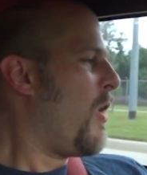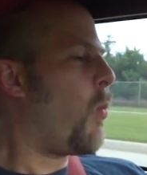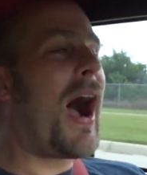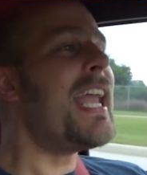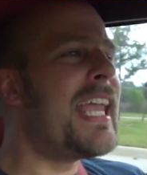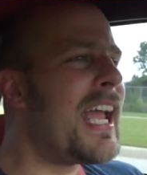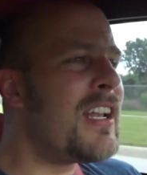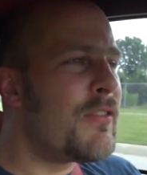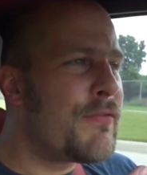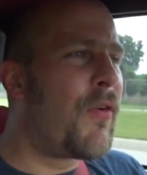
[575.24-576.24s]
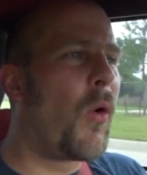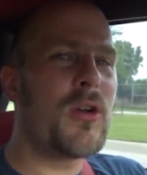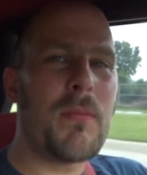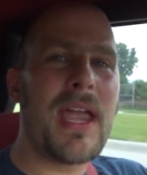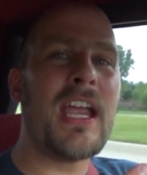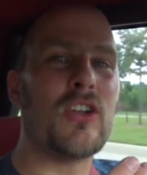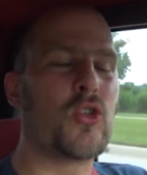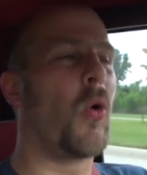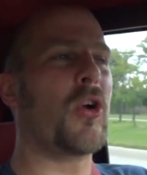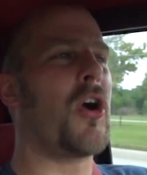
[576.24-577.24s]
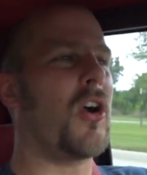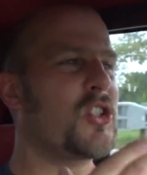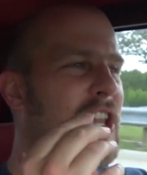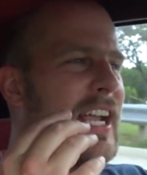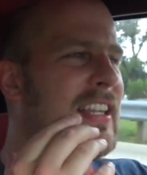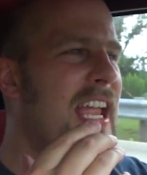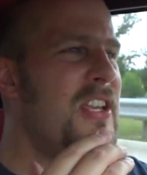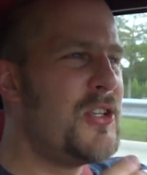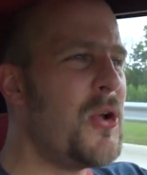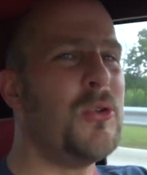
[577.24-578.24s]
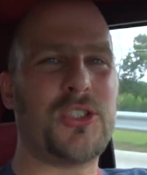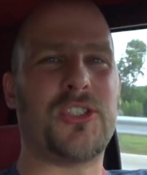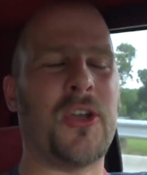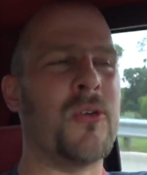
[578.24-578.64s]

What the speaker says: why can't Ford make door cards like they used to?